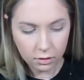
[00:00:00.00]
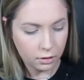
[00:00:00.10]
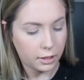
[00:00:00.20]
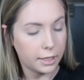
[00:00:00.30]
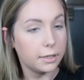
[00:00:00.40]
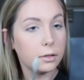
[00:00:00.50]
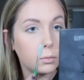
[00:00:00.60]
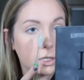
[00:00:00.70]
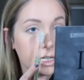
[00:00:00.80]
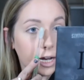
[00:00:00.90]
Alright, and then
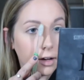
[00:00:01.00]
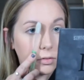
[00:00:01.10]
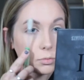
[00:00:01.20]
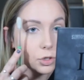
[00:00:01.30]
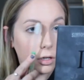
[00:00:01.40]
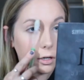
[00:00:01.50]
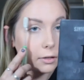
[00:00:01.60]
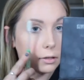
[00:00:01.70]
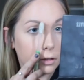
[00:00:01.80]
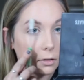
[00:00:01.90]
once I have them
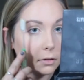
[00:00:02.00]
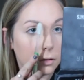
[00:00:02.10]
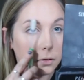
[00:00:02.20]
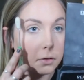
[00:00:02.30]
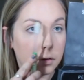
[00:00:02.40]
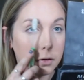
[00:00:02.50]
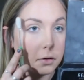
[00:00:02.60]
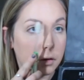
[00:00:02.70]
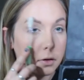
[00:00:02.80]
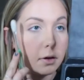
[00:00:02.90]
drawn,
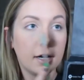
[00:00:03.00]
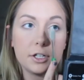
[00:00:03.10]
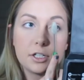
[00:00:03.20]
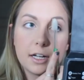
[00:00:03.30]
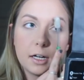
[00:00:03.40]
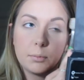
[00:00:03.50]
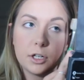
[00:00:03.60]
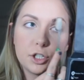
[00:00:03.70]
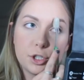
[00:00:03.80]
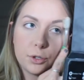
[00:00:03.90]
I'll just kind of
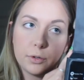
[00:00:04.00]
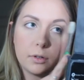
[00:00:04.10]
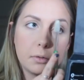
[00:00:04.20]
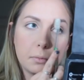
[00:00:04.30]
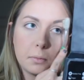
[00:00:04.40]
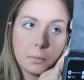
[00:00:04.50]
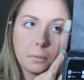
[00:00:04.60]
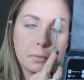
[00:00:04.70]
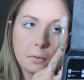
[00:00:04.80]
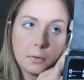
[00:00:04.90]
brush through them.
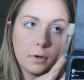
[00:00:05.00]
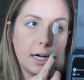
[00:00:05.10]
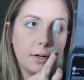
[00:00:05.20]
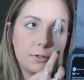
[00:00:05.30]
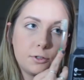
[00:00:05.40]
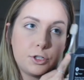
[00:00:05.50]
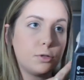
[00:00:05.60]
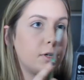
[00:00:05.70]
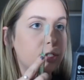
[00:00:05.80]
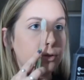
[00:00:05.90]
I don't do too
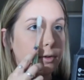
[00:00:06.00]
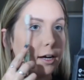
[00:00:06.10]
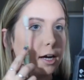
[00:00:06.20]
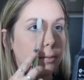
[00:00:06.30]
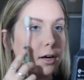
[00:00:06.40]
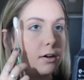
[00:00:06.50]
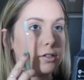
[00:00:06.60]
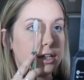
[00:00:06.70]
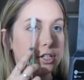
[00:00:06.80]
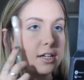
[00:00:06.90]
much with my
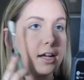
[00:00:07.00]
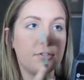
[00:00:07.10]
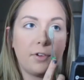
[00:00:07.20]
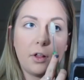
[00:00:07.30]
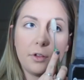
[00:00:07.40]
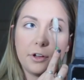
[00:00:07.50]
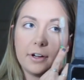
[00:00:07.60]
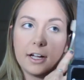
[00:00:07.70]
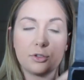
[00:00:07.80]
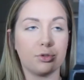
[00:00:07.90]
eyebrows. I just kind of follow their
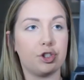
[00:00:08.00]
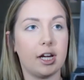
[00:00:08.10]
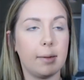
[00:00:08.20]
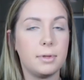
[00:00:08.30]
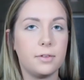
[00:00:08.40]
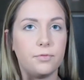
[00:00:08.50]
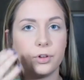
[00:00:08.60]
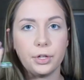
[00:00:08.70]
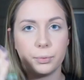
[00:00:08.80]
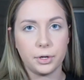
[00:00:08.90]
natural shape and then
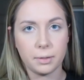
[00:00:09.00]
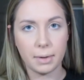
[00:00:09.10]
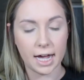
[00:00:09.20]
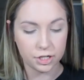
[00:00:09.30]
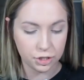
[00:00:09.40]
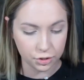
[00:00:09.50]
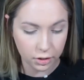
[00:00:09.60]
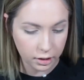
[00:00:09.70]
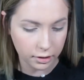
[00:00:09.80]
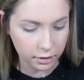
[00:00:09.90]
fill in where the patches
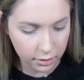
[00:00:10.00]
are.